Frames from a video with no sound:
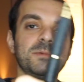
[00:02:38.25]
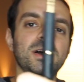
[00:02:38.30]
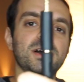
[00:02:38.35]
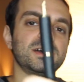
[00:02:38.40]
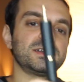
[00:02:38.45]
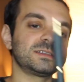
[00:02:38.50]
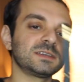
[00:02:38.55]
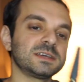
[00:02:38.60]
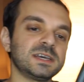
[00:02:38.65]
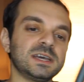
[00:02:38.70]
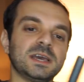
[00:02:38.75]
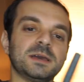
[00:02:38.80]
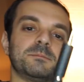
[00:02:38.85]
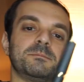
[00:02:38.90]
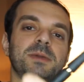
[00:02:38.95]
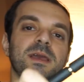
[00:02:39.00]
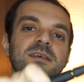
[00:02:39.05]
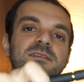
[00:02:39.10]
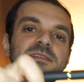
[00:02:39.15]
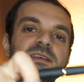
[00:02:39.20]
But
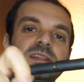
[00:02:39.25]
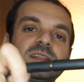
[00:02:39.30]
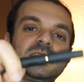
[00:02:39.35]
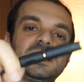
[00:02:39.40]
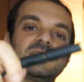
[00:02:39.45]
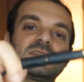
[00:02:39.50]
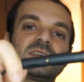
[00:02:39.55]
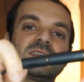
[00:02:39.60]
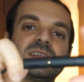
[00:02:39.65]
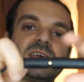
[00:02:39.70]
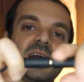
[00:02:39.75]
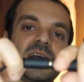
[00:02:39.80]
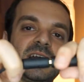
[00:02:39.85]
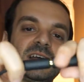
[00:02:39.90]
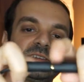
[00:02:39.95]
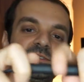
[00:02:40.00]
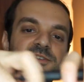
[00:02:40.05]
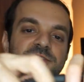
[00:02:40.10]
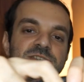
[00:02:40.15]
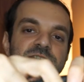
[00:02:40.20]
basically it's
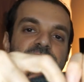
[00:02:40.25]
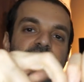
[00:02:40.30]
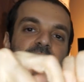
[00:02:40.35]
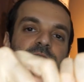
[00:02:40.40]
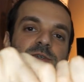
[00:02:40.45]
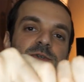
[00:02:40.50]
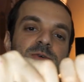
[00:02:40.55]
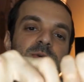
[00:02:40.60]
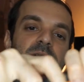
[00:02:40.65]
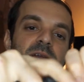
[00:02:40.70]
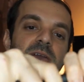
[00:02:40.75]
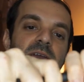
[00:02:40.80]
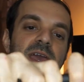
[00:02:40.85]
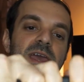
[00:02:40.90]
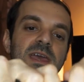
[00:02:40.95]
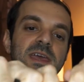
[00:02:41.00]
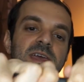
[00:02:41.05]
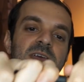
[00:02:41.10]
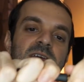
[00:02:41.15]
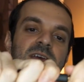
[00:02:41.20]
attached to
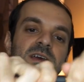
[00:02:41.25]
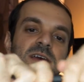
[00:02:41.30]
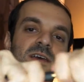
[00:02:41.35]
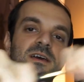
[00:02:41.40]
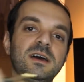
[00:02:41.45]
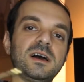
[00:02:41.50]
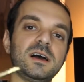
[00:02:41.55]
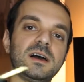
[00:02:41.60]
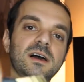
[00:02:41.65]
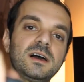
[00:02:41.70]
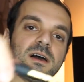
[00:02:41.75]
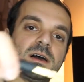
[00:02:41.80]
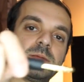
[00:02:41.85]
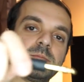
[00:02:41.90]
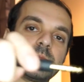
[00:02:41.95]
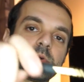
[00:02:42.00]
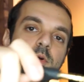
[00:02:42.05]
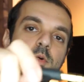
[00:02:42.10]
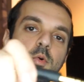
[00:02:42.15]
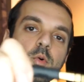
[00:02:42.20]
a
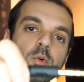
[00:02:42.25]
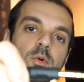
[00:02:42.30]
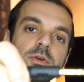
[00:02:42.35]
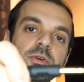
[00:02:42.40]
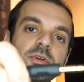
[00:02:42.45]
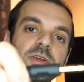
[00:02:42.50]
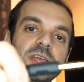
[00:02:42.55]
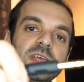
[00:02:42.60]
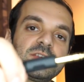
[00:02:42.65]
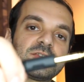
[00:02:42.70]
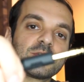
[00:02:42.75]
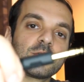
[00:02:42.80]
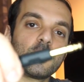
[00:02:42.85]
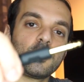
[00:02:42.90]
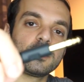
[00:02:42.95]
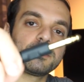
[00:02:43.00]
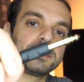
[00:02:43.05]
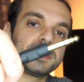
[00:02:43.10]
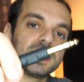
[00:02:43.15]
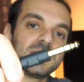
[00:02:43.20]
1/4 inch
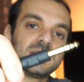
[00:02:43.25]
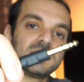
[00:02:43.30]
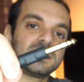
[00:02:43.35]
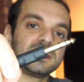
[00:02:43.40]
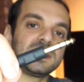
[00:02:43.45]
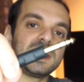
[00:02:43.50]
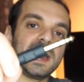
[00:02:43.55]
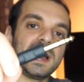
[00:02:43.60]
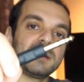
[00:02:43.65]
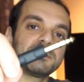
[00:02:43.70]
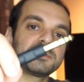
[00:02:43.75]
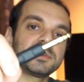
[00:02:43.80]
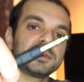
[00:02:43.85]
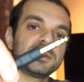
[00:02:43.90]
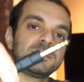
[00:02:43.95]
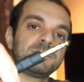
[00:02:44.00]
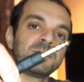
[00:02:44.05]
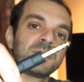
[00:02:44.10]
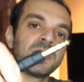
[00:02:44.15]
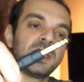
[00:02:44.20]
gold-plated
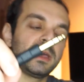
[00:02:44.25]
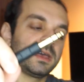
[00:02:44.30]
adapter.